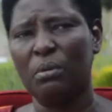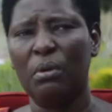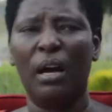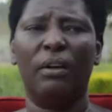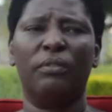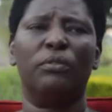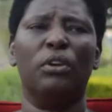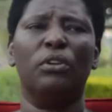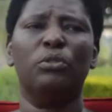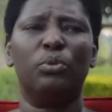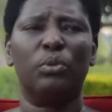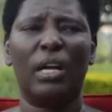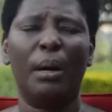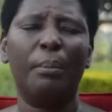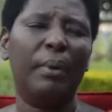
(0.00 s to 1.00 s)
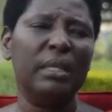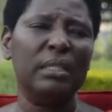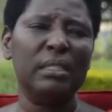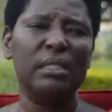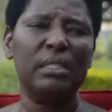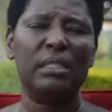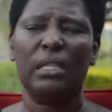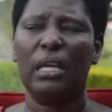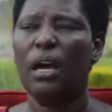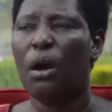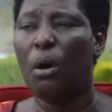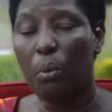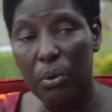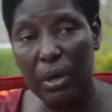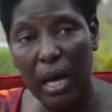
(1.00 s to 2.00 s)
We have gone to companies,
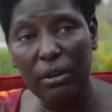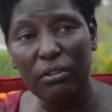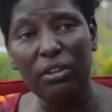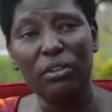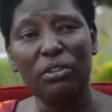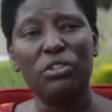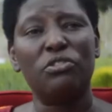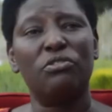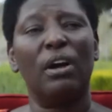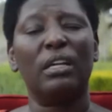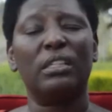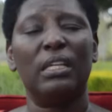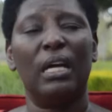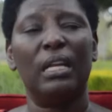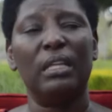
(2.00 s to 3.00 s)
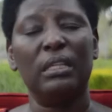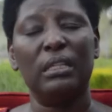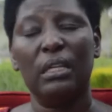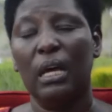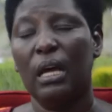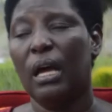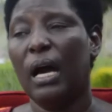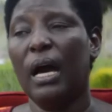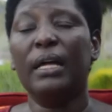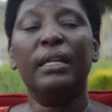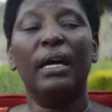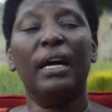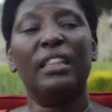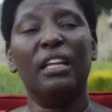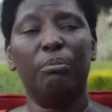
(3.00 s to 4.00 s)
we are doing restructuring, and
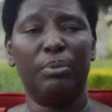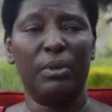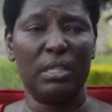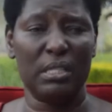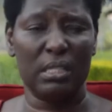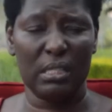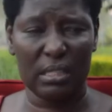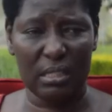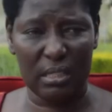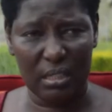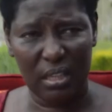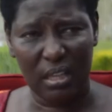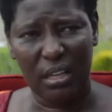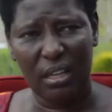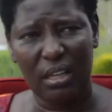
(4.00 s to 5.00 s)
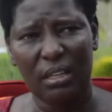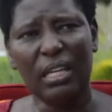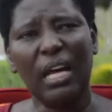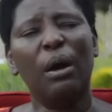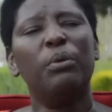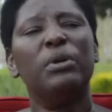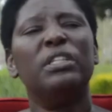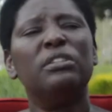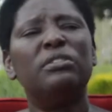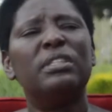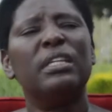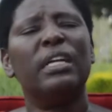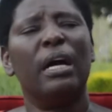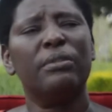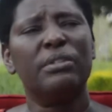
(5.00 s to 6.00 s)
other places. Now we need to
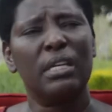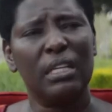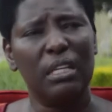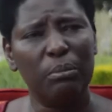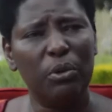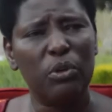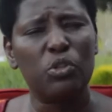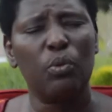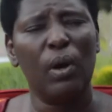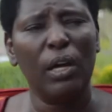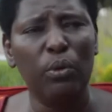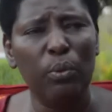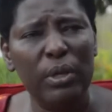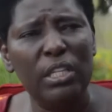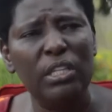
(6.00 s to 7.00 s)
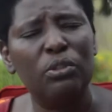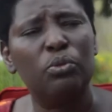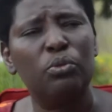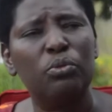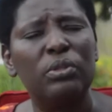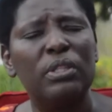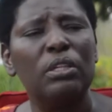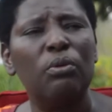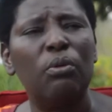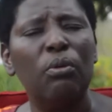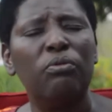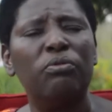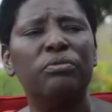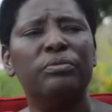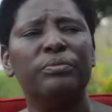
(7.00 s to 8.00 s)
think outside the box. What do we need to think
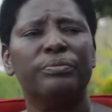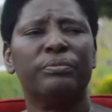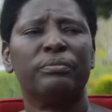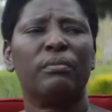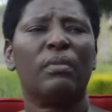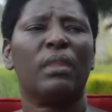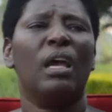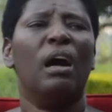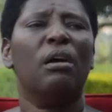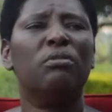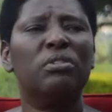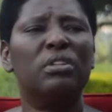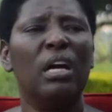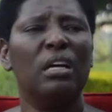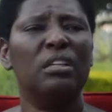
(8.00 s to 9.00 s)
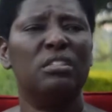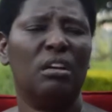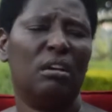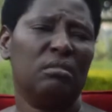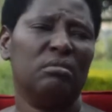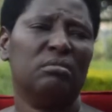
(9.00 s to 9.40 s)
of? Agriculture.